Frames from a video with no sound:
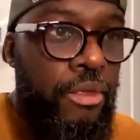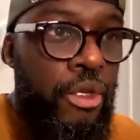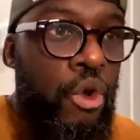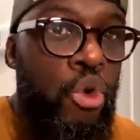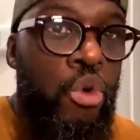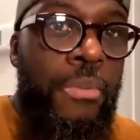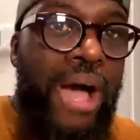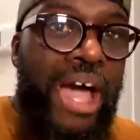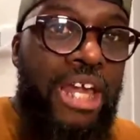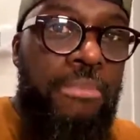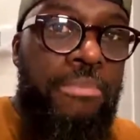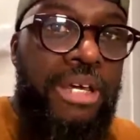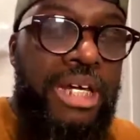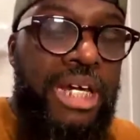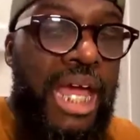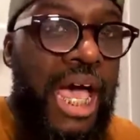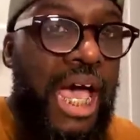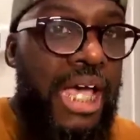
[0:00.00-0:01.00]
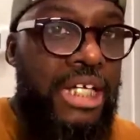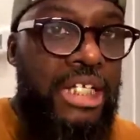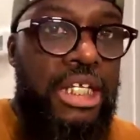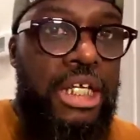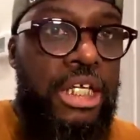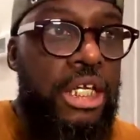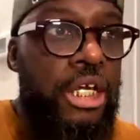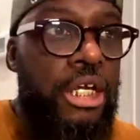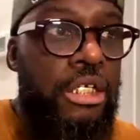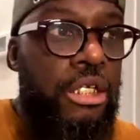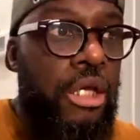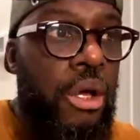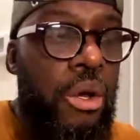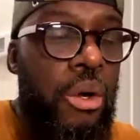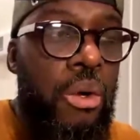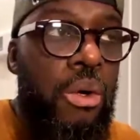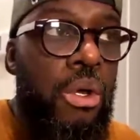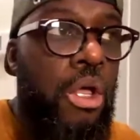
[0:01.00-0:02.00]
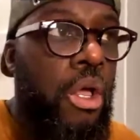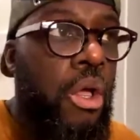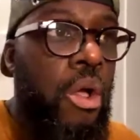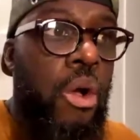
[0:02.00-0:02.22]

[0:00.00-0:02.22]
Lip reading: who might have been 9, 10 years old,